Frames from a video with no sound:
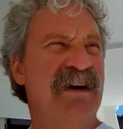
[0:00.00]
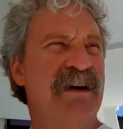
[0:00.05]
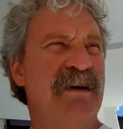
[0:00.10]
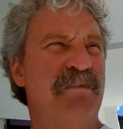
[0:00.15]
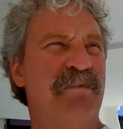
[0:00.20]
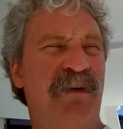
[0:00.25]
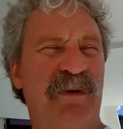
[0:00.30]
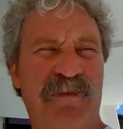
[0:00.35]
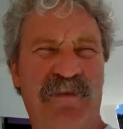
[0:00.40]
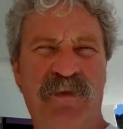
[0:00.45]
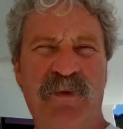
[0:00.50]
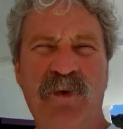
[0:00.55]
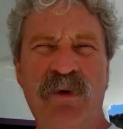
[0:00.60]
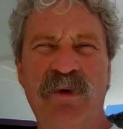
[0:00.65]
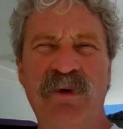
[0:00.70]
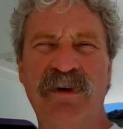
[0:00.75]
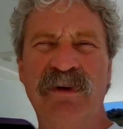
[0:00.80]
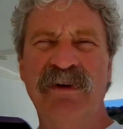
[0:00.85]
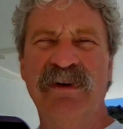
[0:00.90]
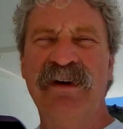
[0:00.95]

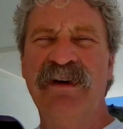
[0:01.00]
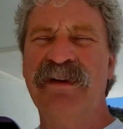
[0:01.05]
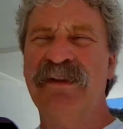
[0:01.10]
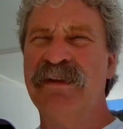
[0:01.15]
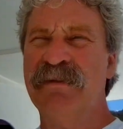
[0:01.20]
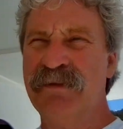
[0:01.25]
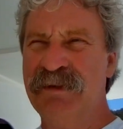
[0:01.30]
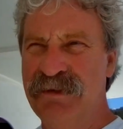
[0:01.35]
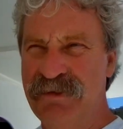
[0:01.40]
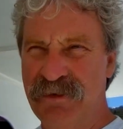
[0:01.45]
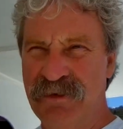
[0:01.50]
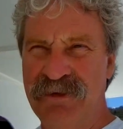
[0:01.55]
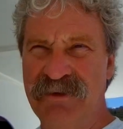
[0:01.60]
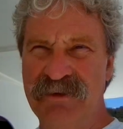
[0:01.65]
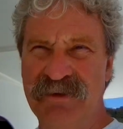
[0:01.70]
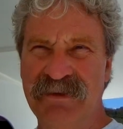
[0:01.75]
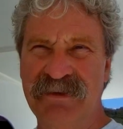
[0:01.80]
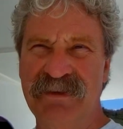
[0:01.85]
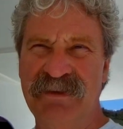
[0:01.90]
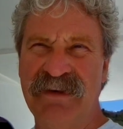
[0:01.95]
before the
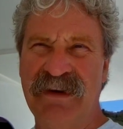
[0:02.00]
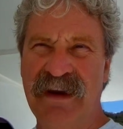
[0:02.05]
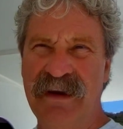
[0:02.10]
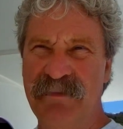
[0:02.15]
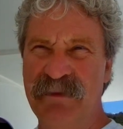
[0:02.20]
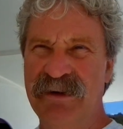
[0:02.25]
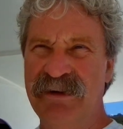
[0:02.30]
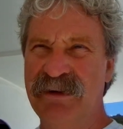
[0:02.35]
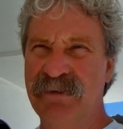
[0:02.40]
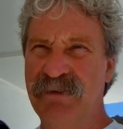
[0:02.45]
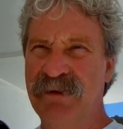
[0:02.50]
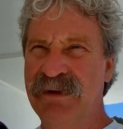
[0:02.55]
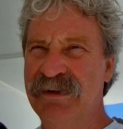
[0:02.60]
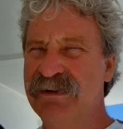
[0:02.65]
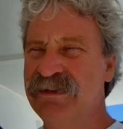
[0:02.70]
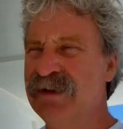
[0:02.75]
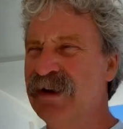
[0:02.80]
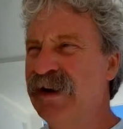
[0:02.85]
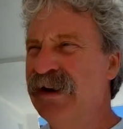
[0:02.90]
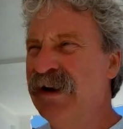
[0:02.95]
restrictions came into
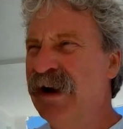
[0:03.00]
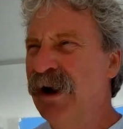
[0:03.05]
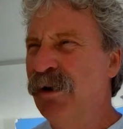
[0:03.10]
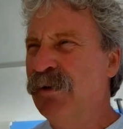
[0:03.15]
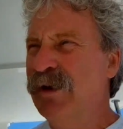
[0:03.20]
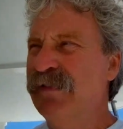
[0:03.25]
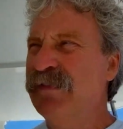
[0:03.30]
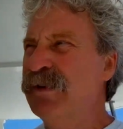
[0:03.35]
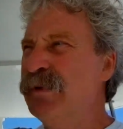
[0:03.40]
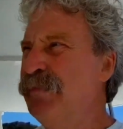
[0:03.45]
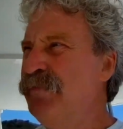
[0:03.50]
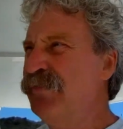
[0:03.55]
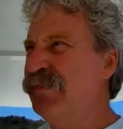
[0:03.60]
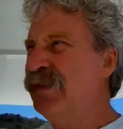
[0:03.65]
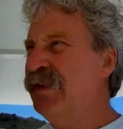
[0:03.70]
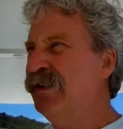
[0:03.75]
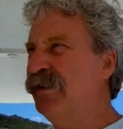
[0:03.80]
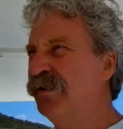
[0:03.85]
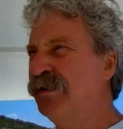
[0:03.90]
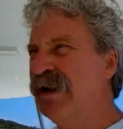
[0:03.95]
place. However, they
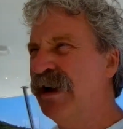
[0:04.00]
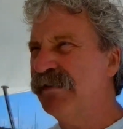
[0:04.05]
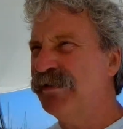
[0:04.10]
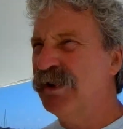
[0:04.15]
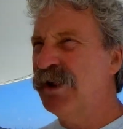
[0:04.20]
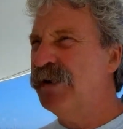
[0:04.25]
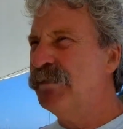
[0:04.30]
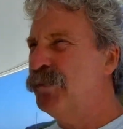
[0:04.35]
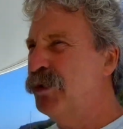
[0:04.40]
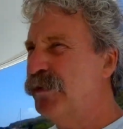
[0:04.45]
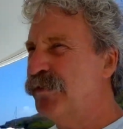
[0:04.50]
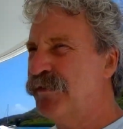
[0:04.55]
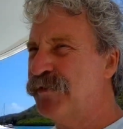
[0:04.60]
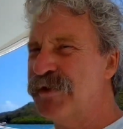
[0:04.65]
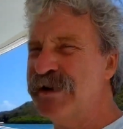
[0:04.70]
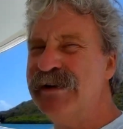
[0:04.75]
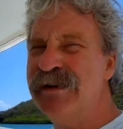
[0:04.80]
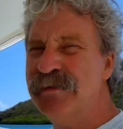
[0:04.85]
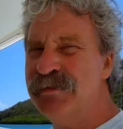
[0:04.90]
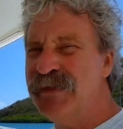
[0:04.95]
don't have a lot more
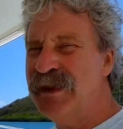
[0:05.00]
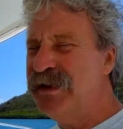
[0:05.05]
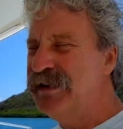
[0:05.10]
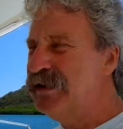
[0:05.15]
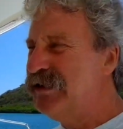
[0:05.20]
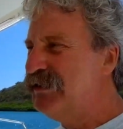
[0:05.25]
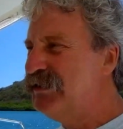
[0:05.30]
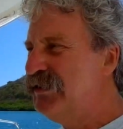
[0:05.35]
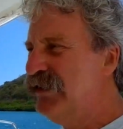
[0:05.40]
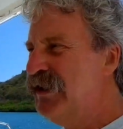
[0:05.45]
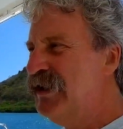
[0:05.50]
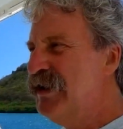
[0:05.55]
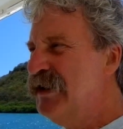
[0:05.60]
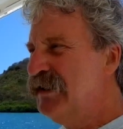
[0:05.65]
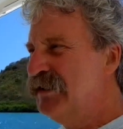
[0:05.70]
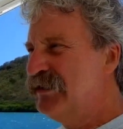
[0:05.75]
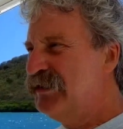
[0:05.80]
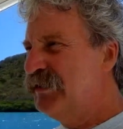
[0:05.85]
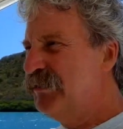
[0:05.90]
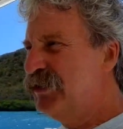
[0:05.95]
freedom than us,
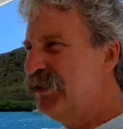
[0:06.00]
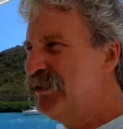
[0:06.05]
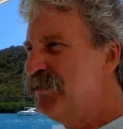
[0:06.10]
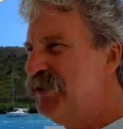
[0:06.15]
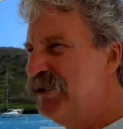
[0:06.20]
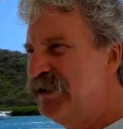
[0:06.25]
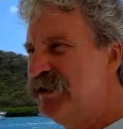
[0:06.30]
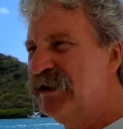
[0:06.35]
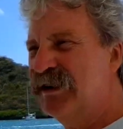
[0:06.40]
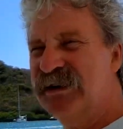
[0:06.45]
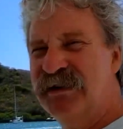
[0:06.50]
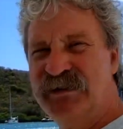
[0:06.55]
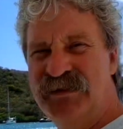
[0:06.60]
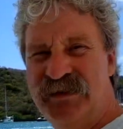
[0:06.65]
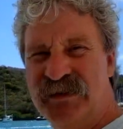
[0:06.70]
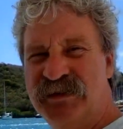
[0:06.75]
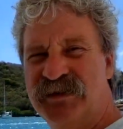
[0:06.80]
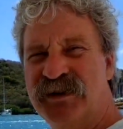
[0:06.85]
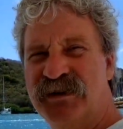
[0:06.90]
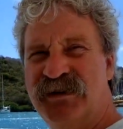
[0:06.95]
simply because
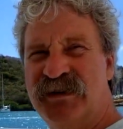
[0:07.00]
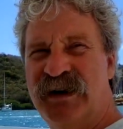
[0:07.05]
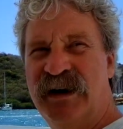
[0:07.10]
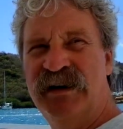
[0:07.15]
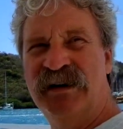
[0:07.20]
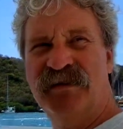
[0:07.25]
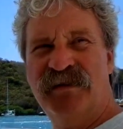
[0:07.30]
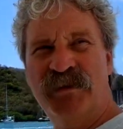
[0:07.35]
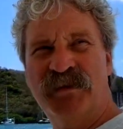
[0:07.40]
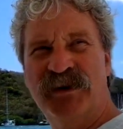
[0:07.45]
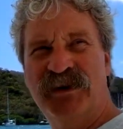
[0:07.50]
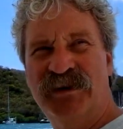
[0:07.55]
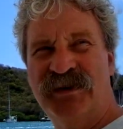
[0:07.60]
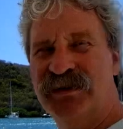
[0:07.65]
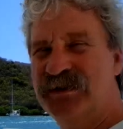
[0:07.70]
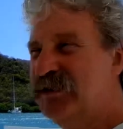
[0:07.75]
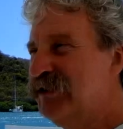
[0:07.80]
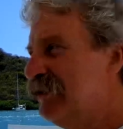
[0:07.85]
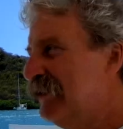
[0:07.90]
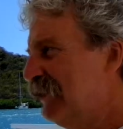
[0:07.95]
there's a state of
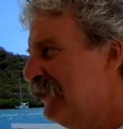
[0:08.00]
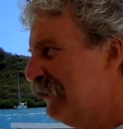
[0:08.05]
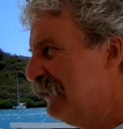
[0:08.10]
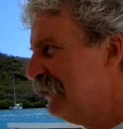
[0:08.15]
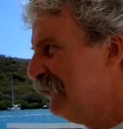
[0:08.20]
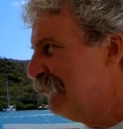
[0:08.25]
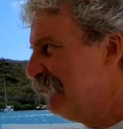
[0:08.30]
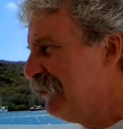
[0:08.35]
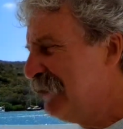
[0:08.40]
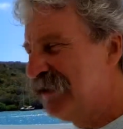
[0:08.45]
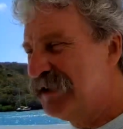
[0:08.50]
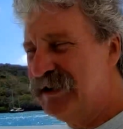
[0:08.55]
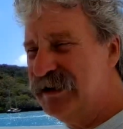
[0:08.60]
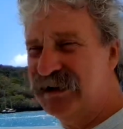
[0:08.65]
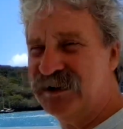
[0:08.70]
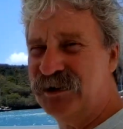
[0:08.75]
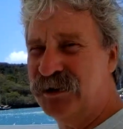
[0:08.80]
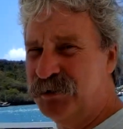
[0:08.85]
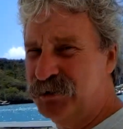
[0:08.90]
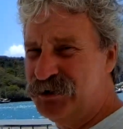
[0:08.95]
emergency and they really can't
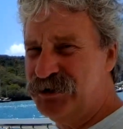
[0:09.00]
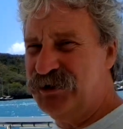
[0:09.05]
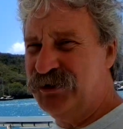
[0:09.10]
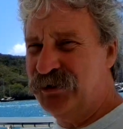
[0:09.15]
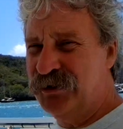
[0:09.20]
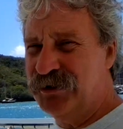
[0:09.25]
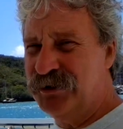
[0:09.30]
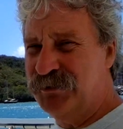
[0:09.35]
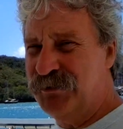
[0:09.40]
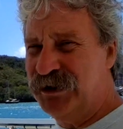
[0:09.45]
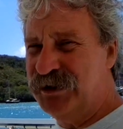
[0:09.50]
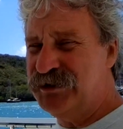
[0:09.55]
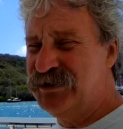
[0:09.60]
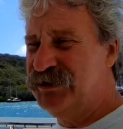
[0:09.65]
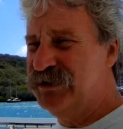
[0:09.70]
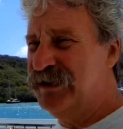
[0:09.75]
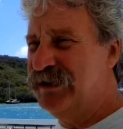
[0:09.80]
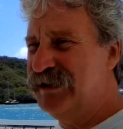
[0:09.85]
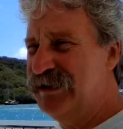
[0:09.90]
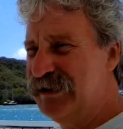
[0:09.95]
go ashore much.
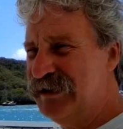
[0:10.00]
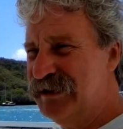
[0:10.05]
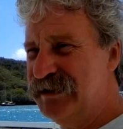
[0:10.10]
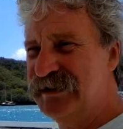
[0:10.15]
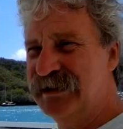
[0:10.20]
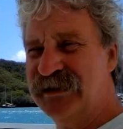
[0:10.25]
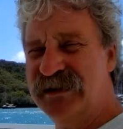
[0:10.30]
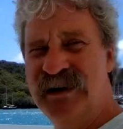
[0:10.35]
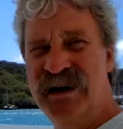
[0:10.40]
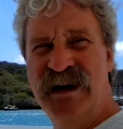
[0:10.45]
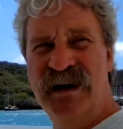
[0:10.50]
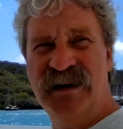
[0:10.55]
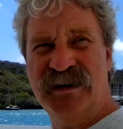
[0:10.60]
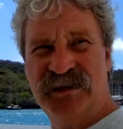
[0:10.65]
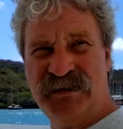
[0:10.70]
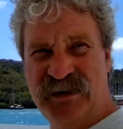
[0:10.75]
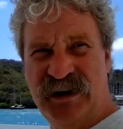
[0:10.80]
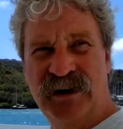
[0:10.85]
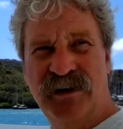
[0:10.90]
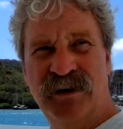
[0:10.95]
They need to
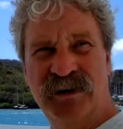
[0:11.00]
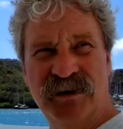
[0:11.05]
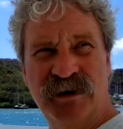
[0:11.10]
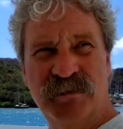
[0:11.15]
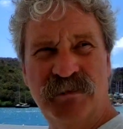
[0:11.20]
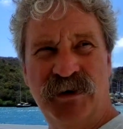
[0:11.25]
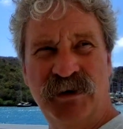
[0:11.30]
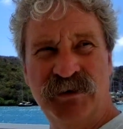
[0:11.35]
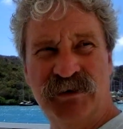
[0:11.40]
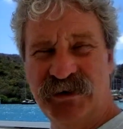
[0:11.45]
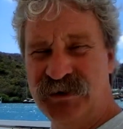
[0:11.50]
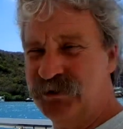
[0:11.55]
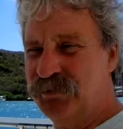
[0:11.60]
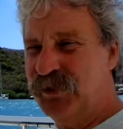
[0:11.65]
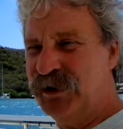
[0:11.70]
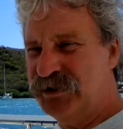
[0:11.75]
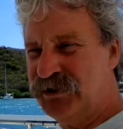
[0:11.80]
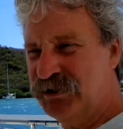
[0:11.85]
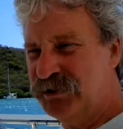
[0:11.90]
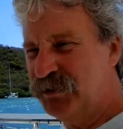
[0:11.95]
stay on their boats as
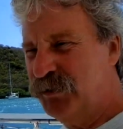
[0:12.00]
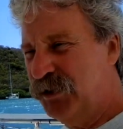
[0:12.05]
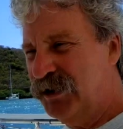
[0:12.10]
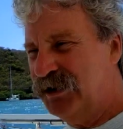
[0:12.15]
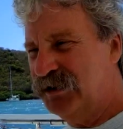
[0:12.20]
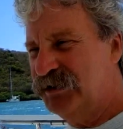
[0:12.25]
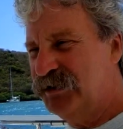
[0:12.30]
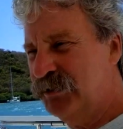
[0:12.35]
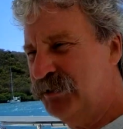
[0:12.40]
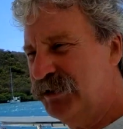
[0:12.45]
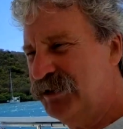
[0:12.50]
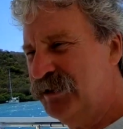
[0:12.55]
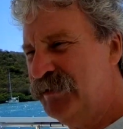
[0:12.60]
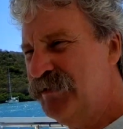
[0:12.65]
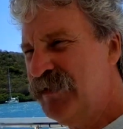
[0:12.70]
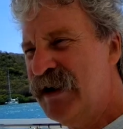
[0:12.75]
much as possible.